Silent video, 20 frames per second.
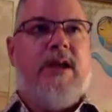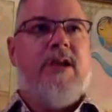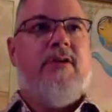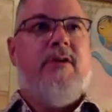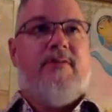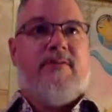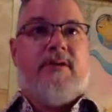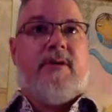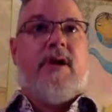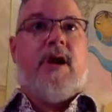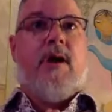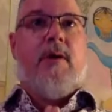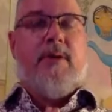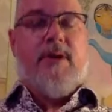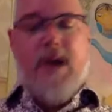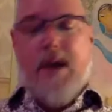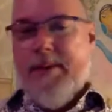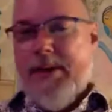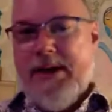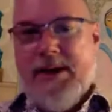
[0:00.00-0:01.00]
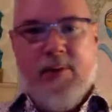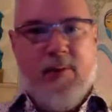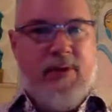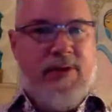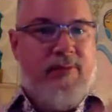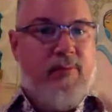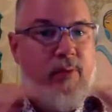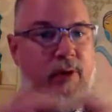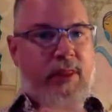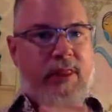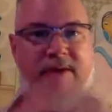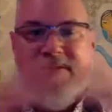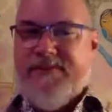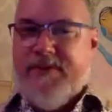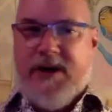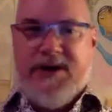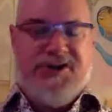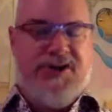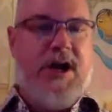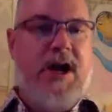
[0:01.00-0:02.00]
And you have to come at it with really
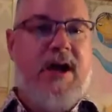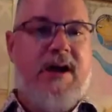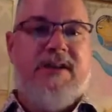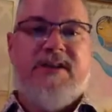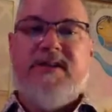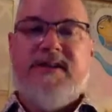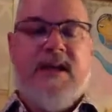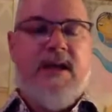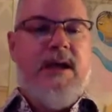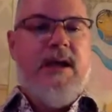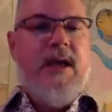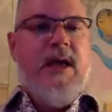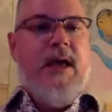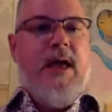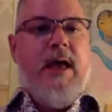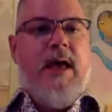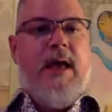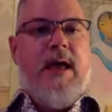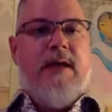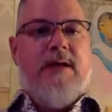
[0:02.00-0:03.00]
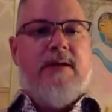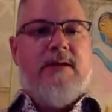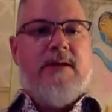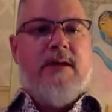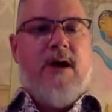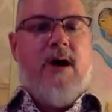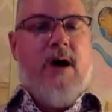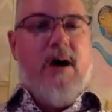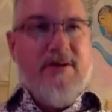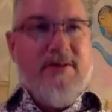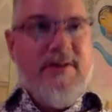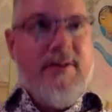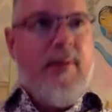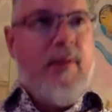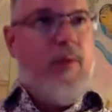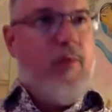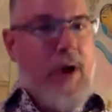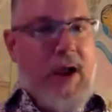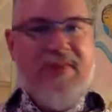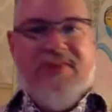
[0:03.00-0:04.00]
fresh eyes And often
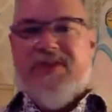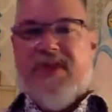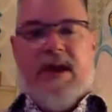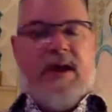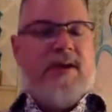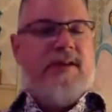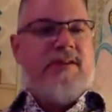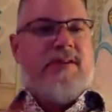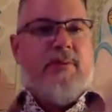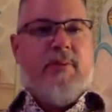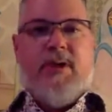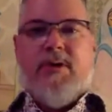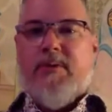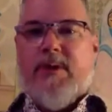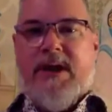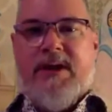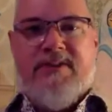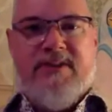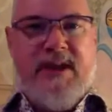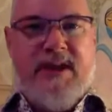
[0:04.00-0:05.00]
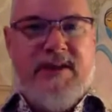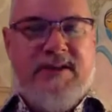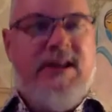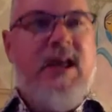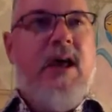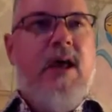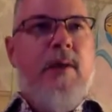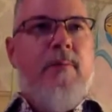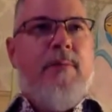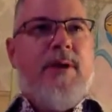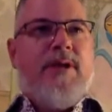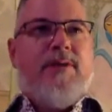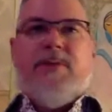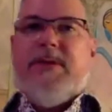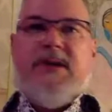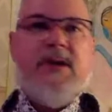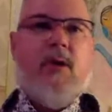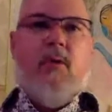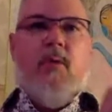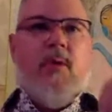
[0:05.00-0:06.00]
we write things and we create things because we
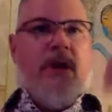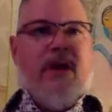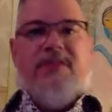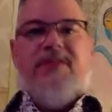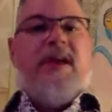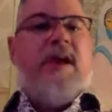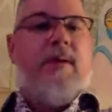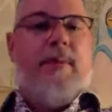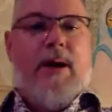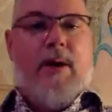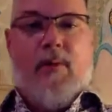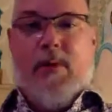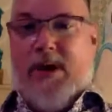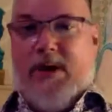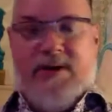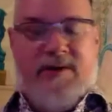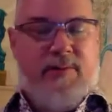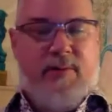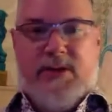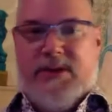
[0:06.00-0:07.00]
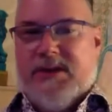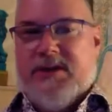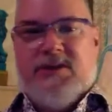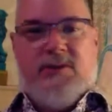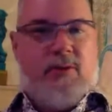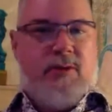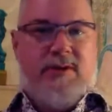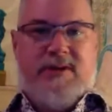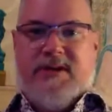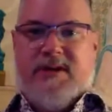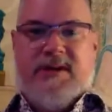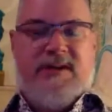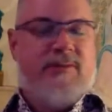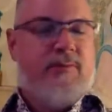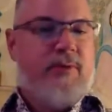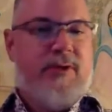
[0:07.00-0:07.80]
don't want to think about what the source is.